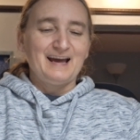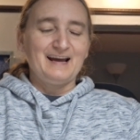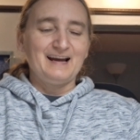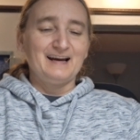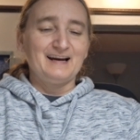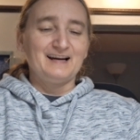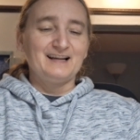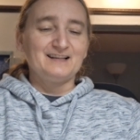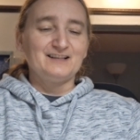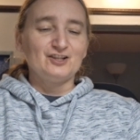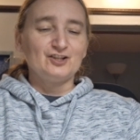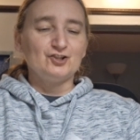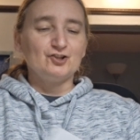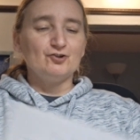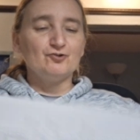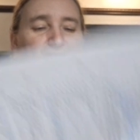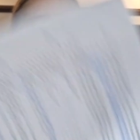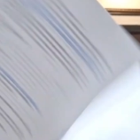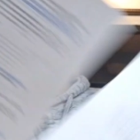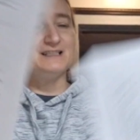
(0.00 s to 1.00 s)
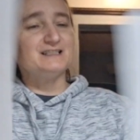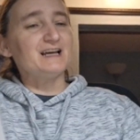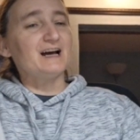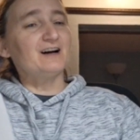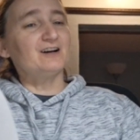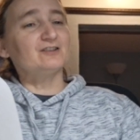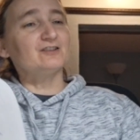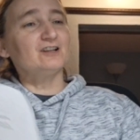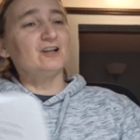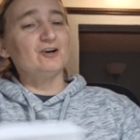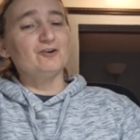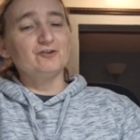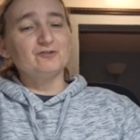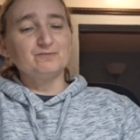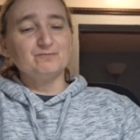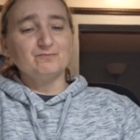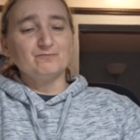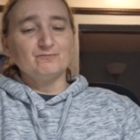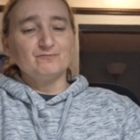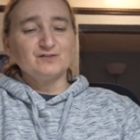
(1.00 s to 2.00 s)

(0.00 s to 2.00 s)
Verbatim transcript: And you can download